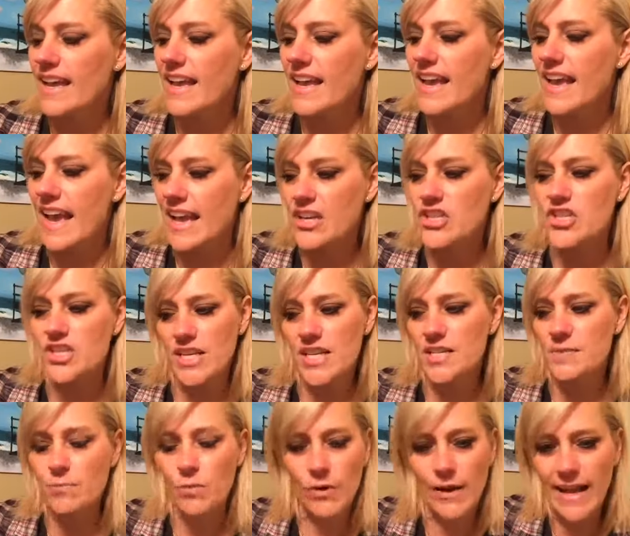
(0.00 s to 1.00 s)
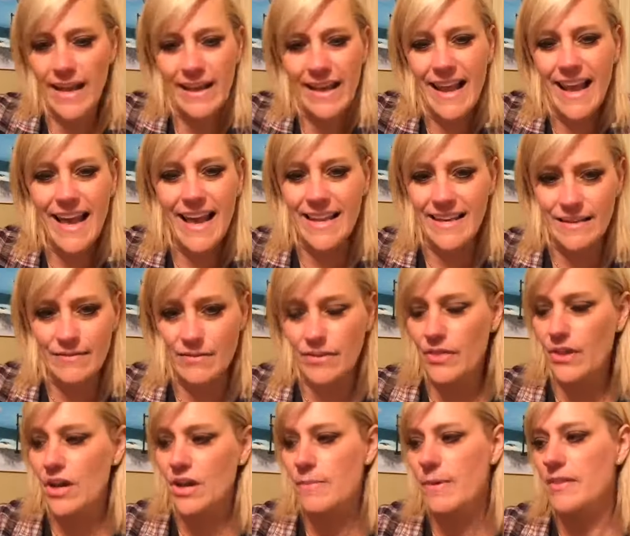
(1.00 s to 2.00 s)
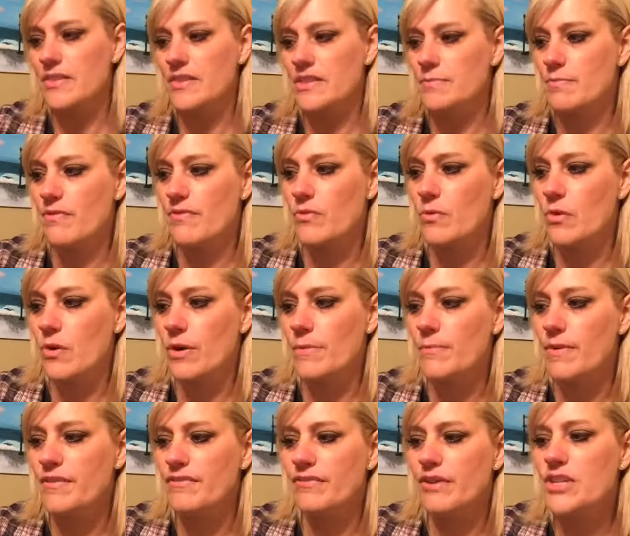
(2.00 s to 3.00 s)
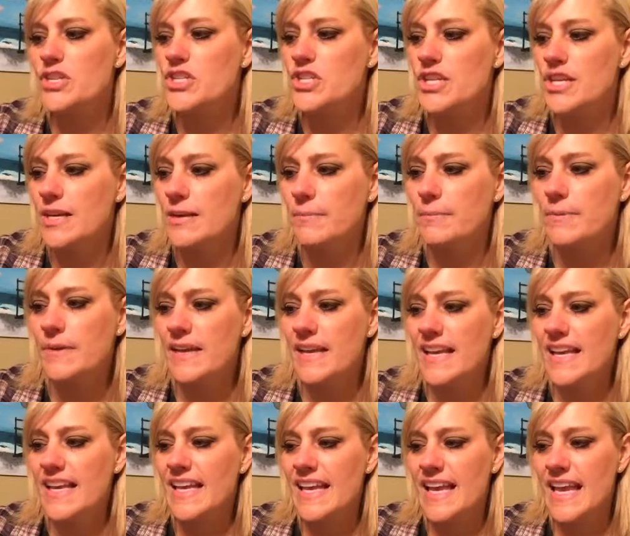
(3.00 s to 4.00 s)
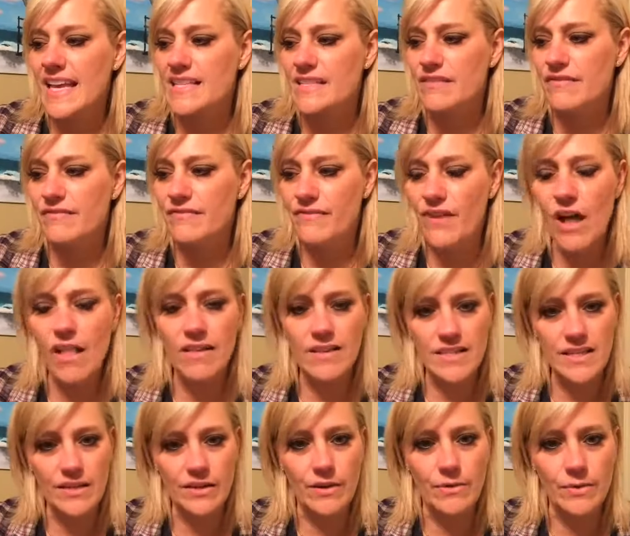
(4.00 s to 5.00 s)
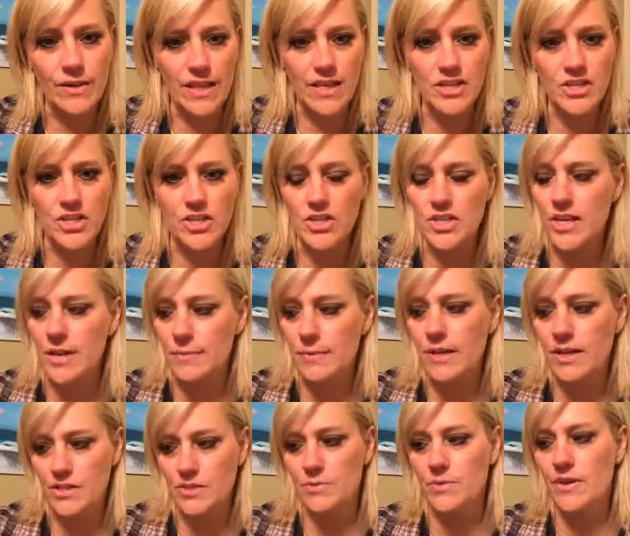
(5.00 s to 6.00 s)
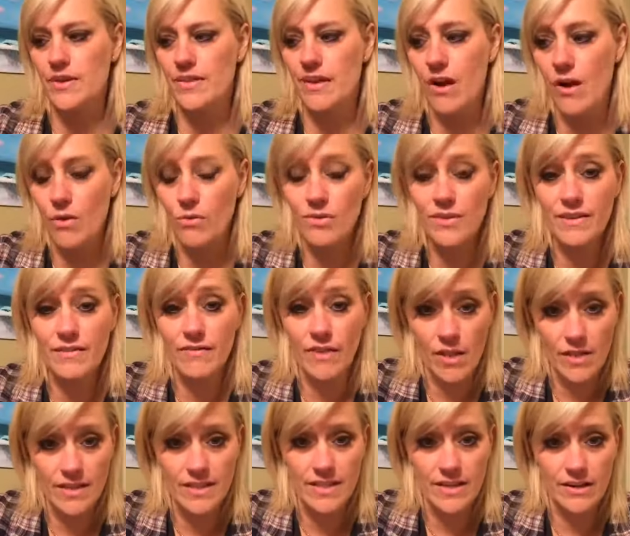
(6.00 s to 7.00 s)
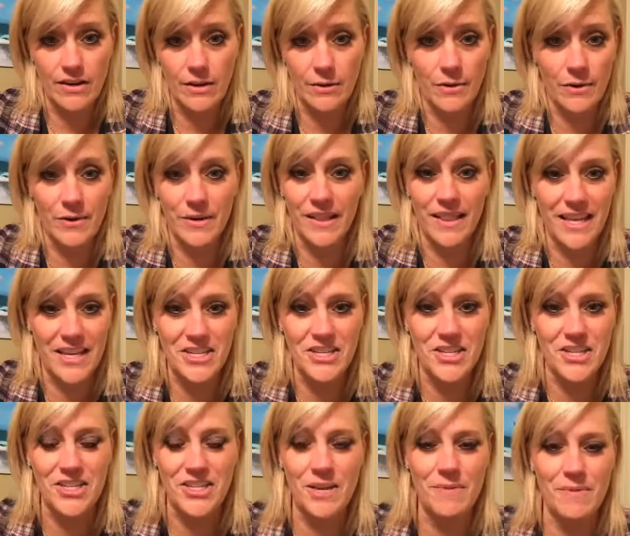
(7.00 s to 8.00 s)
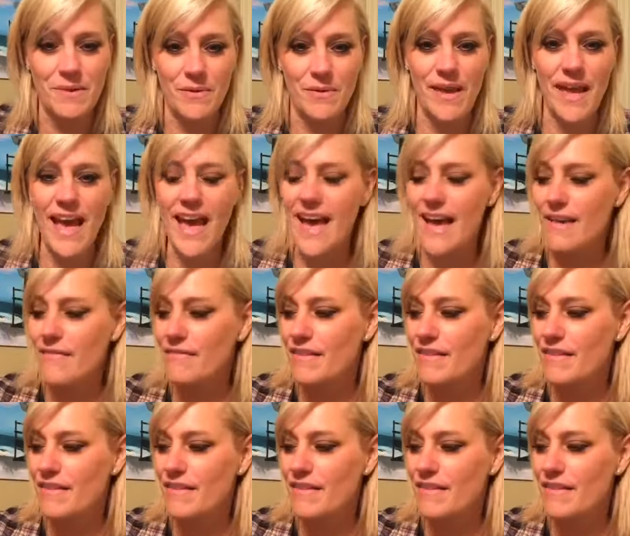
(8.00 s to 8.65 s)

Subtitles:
And she does point out, and I hadn't even thought about this before, but friendship is a voluntary relationship, and it's really the only voluntary relationship that we have.